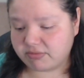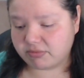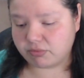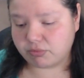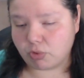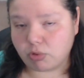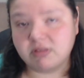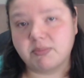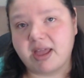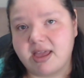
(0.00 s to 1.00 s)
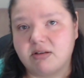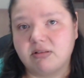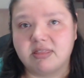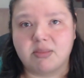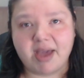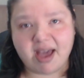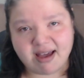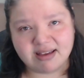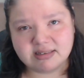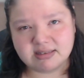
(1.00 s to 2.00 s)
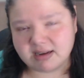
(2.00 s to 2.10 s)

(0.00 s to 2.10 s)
rolled my ankle in the past,